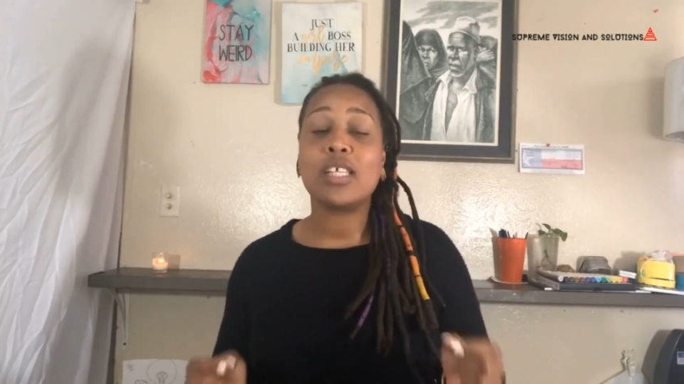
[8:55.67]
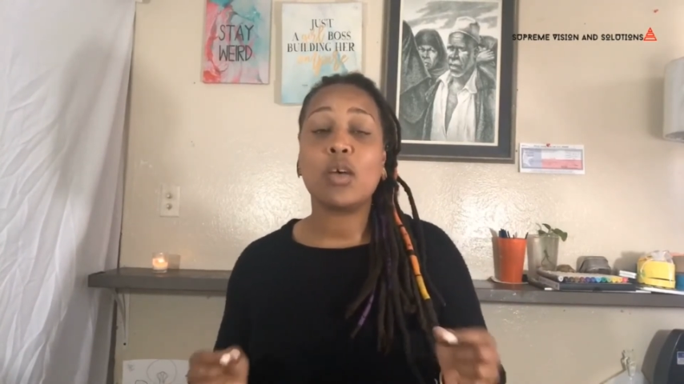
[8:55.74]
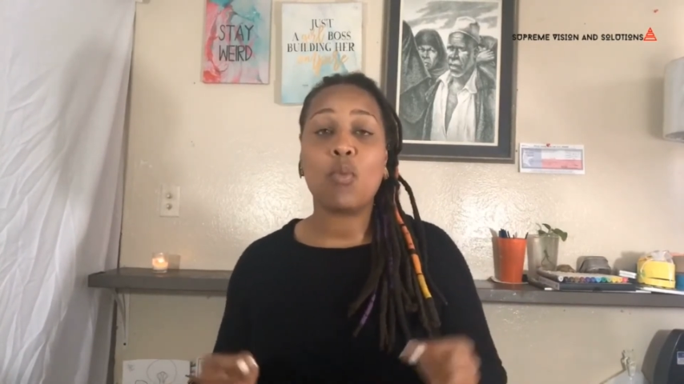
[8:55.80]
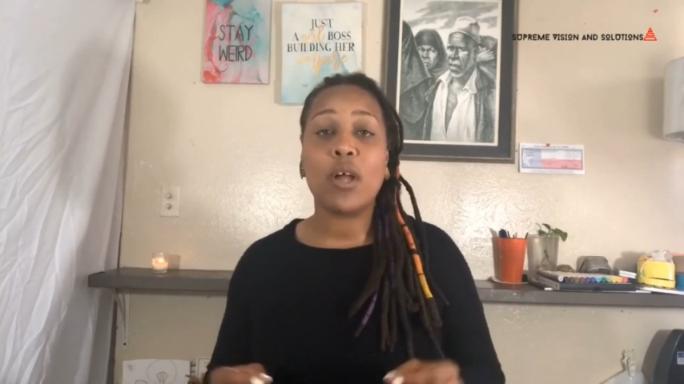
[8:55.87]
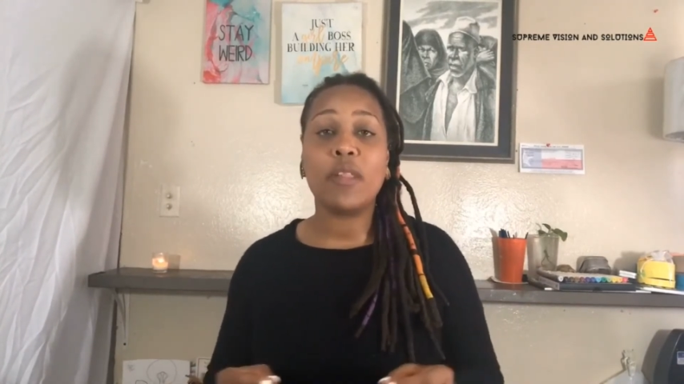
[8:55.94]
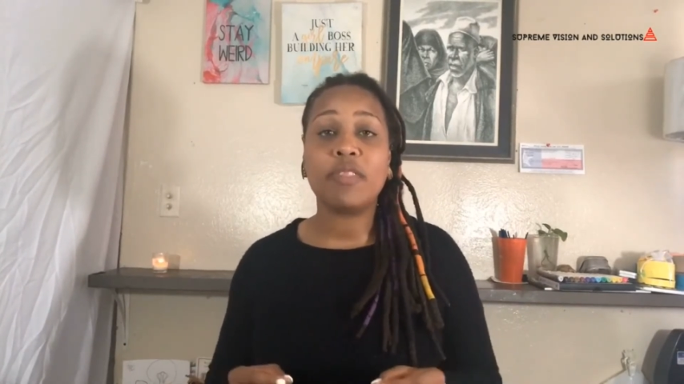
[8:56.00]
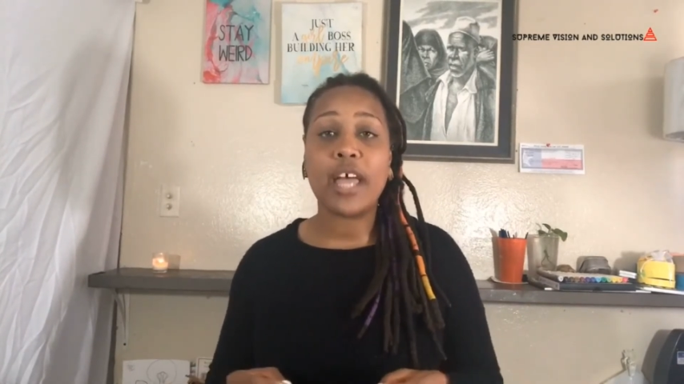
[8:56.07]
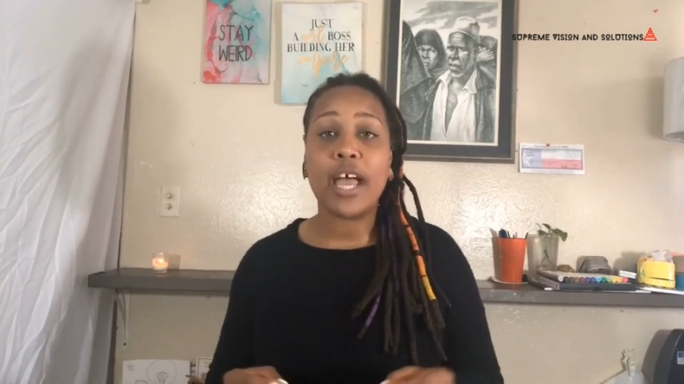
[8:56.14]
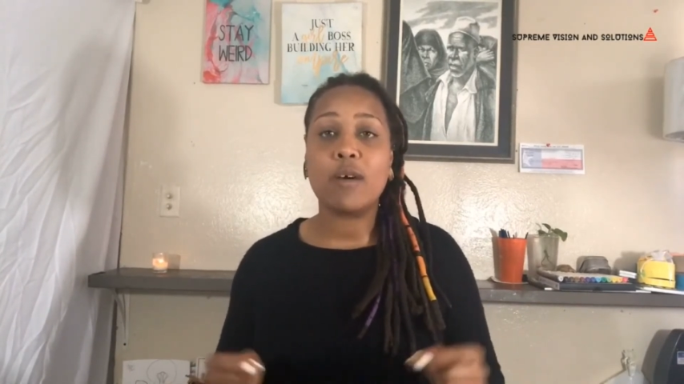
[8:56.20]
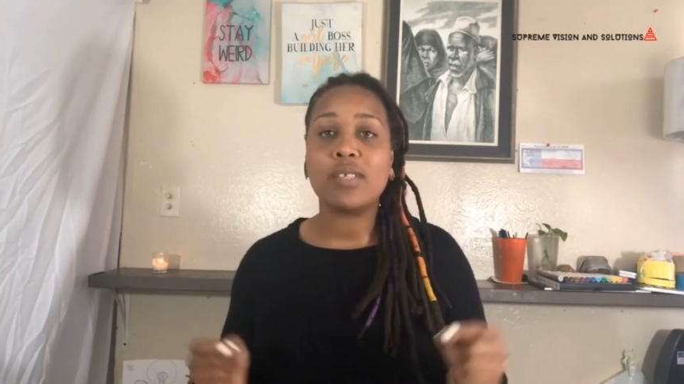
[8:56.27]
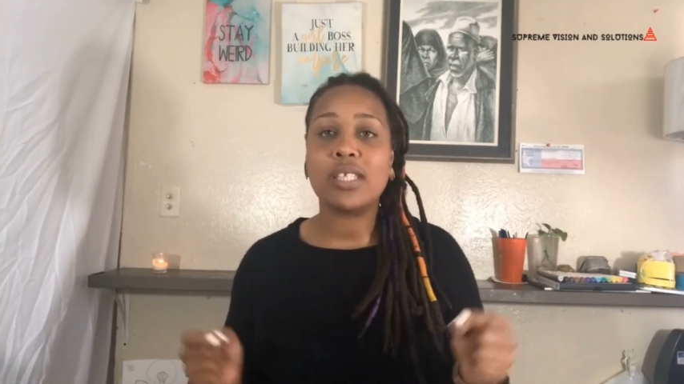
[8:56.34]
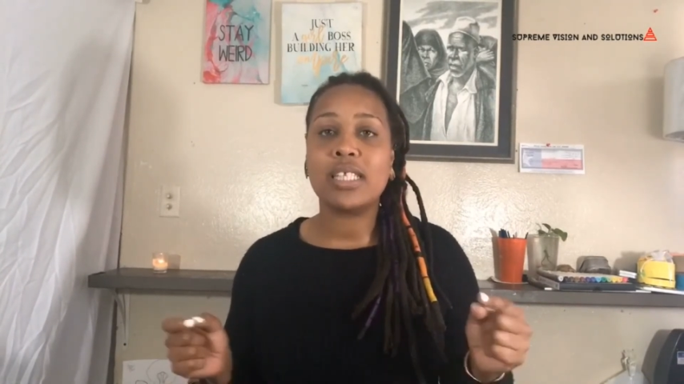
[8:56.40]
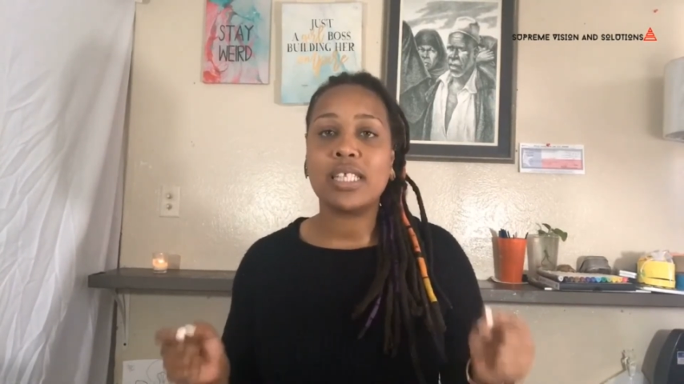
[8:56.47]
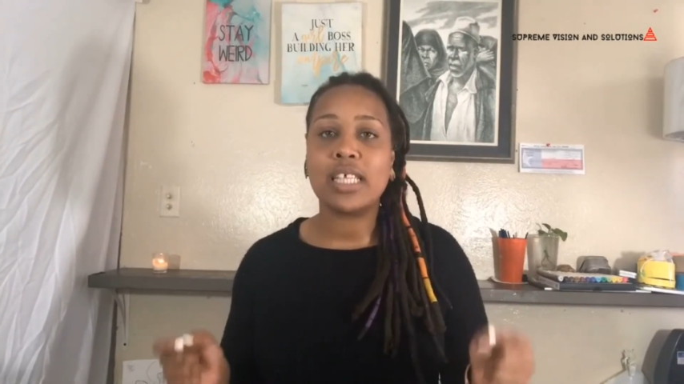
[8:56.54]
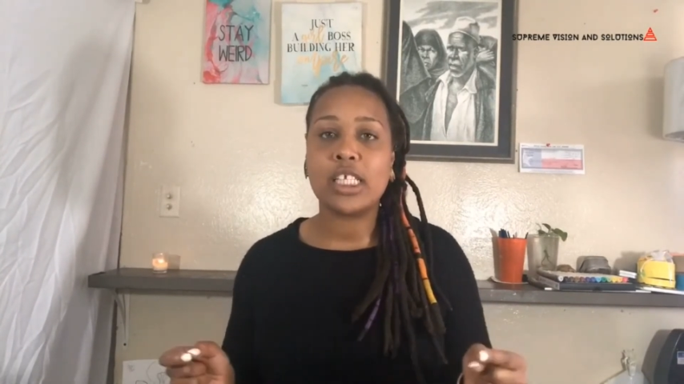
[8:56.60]

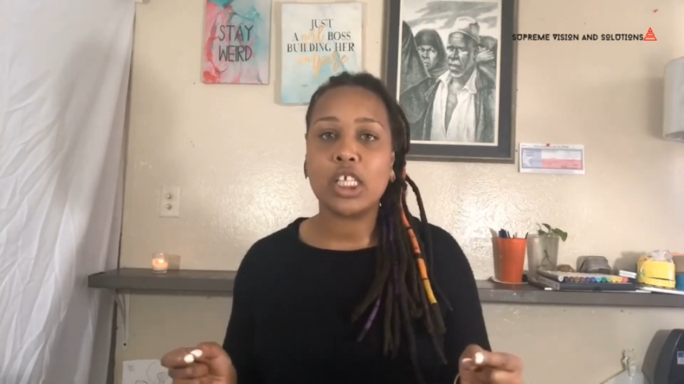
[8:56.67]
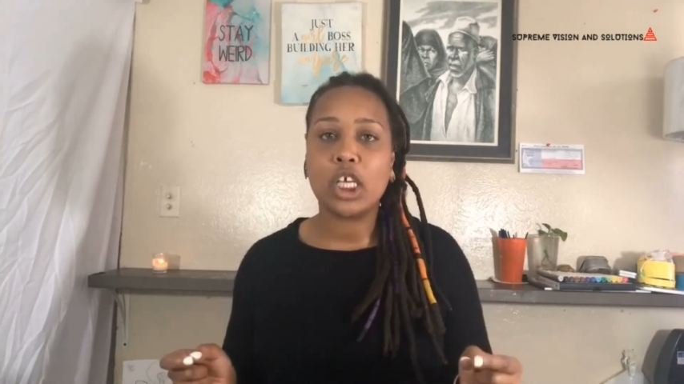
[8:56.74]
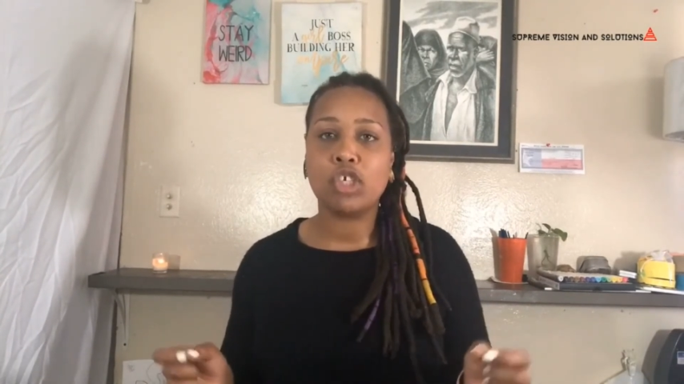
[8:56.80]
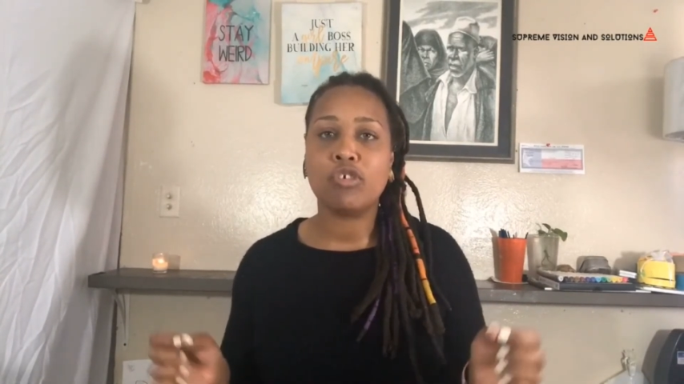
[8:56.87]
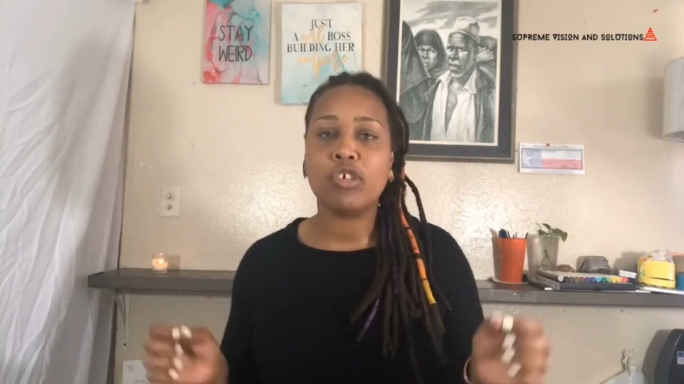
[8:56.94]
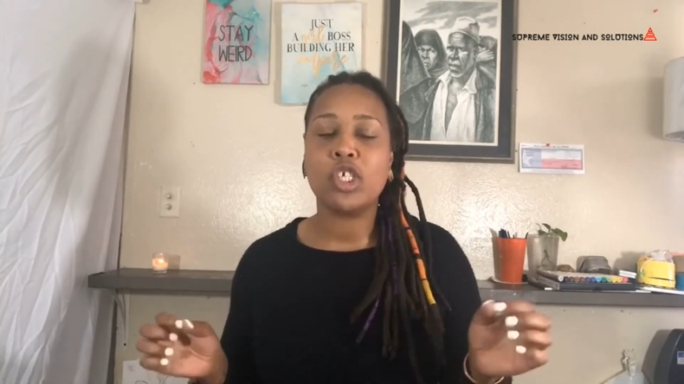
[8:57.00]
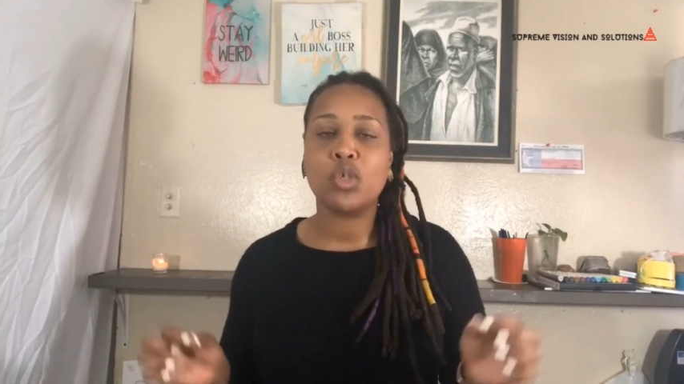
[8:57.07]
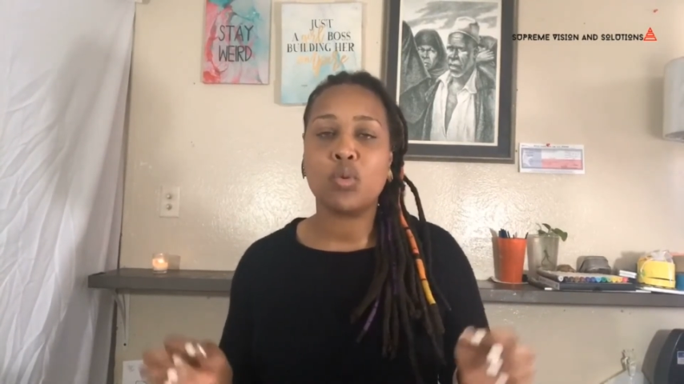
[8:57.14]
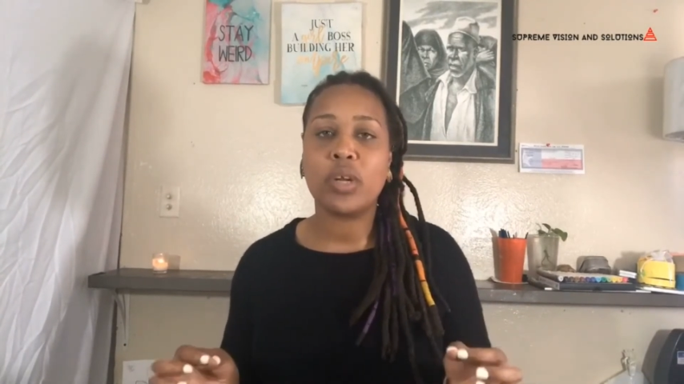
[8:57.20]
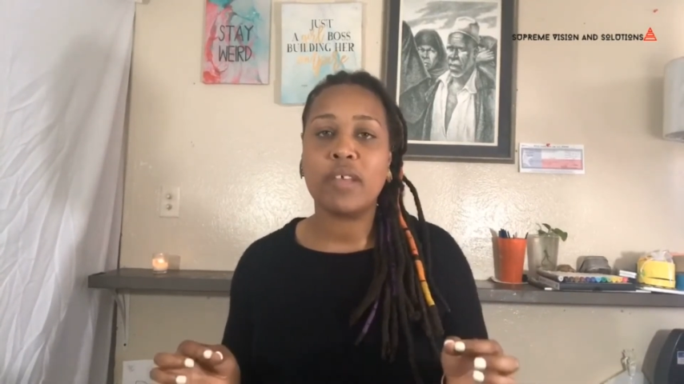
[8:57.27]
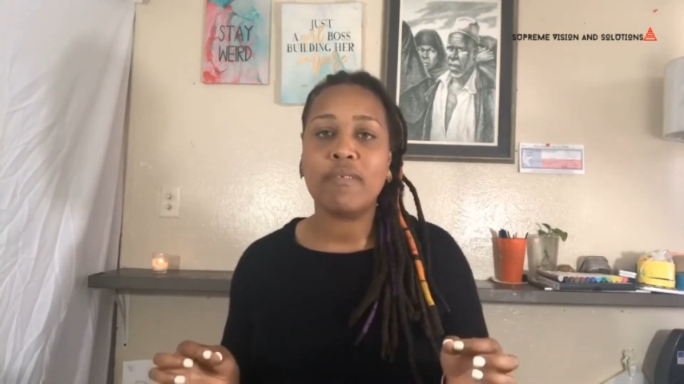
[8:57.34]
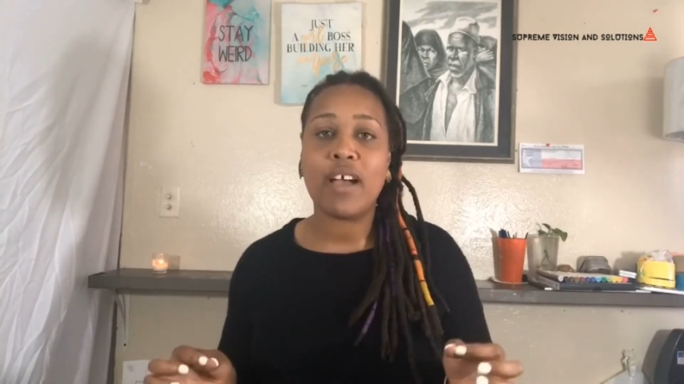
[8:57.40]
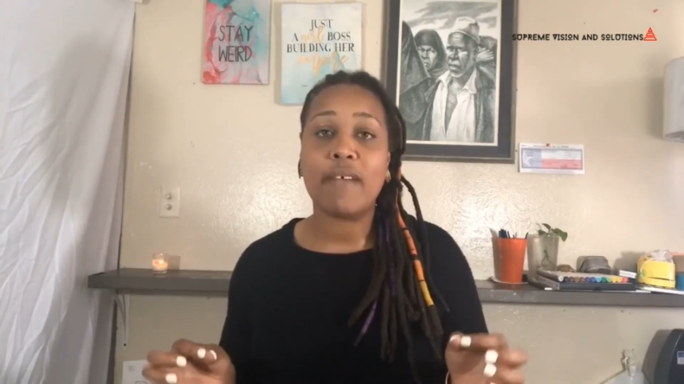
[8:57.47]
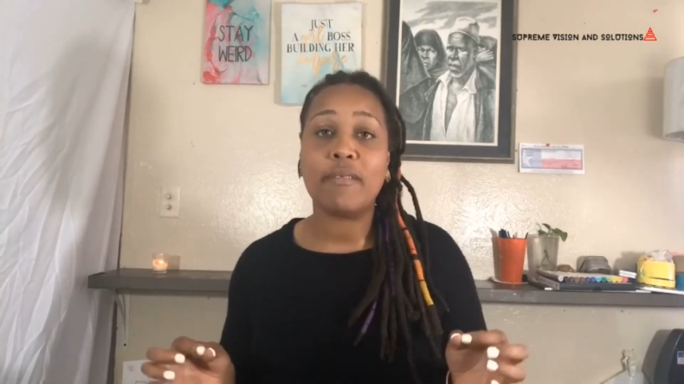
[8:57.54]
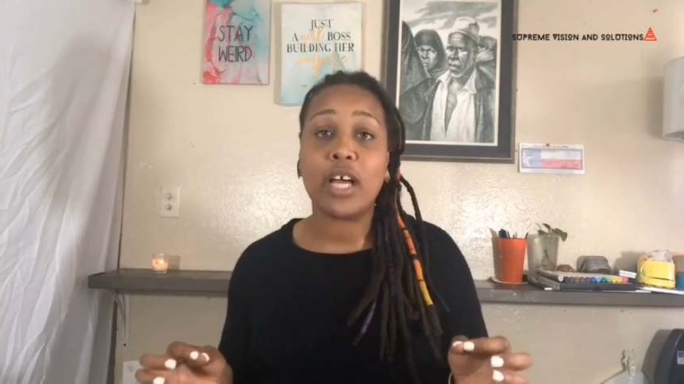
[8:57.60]

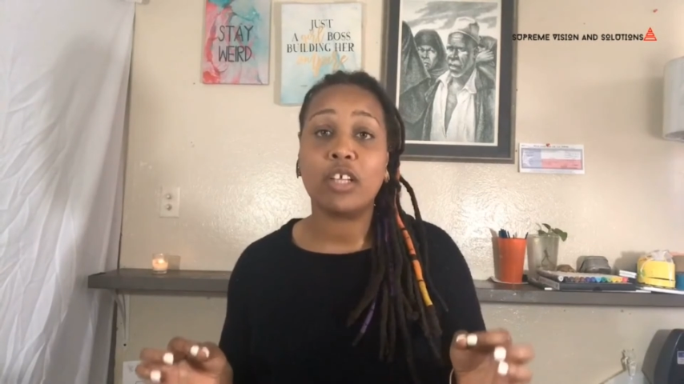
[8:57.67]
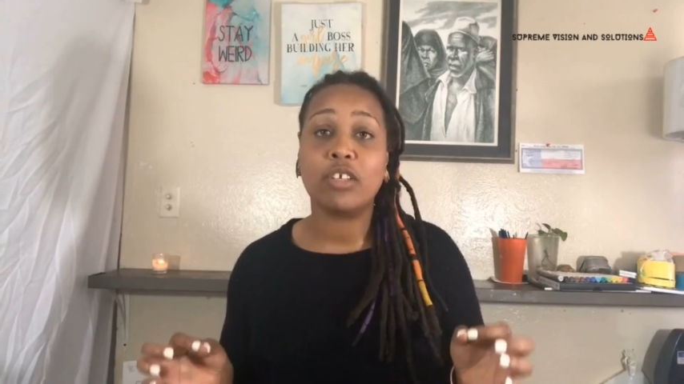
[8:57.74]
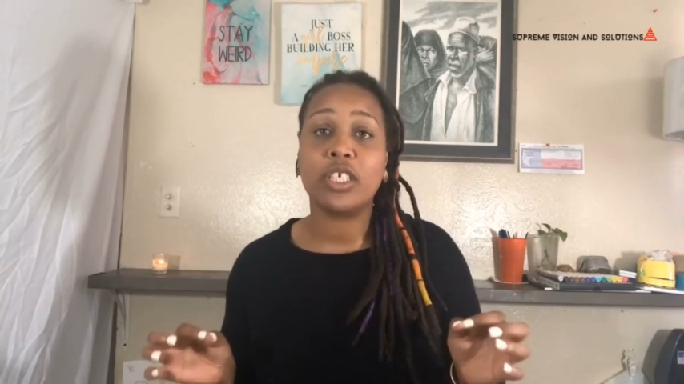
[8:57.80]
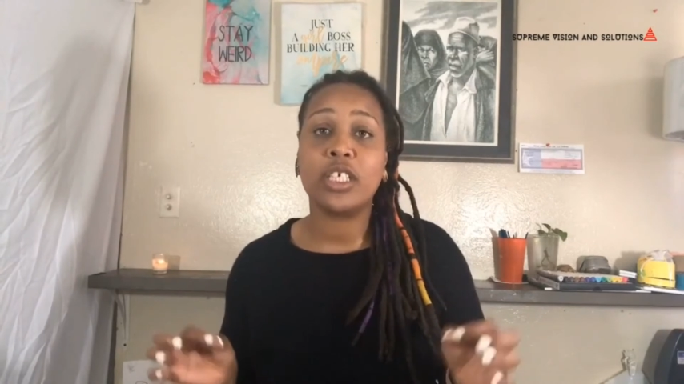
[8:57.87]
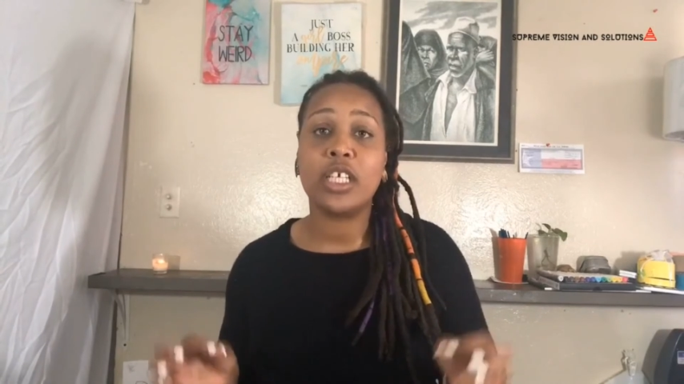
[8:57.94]
$1,625